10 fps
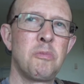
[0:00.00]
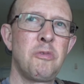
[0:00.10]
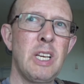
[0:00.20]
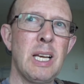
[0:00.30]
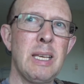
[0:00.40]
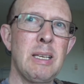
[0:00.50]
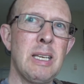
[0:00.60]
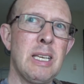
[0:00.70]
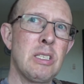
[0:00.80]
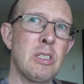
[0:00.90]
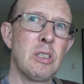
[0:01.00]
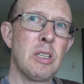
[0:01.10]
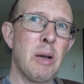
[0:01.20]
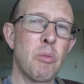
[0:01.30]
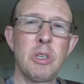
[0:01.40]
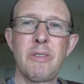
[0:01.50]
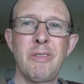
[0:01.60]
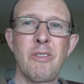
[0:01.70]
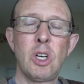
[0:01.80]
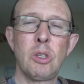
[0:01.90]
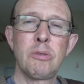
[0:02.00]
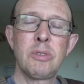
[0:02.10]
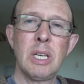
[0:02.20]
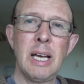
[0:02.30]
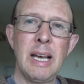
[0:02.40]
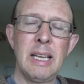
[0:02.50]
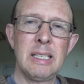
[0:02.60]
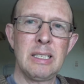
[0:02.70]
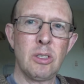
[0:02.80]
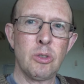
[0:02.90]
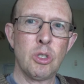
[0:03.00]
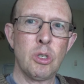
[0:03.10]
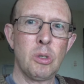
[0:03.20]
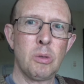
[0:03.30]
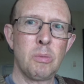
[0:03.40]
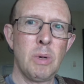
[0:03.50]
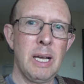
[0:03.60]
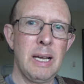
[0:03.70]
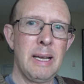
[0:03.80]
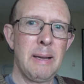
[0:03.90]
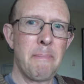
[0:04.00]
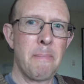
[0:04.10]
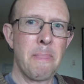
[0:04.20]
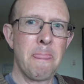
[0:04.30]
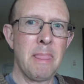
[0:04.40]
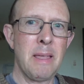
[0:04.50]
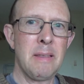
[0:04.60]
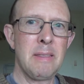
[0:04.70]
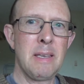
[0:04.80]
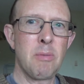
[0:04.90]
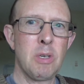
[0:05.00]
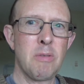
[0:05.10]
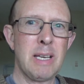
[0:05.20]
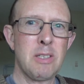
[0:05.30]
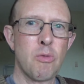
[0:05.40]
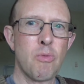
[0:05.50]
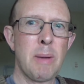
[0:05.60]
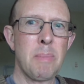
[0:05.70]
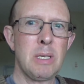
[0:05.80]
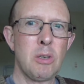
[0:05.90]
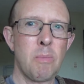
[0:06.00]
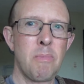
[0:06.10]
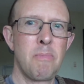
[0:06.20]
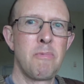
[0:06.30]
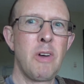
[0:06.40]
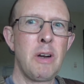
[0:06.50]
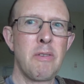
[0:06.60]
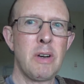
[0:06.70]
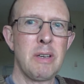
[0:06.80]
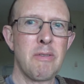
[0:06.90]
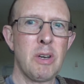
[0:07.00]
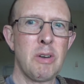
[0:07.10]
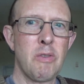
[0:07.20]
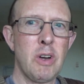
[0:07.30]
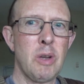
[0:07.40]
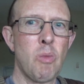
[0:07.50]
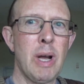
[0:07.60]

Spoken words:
fiddliness that would have involved, and also they would have had to wrap it up very, very, very, very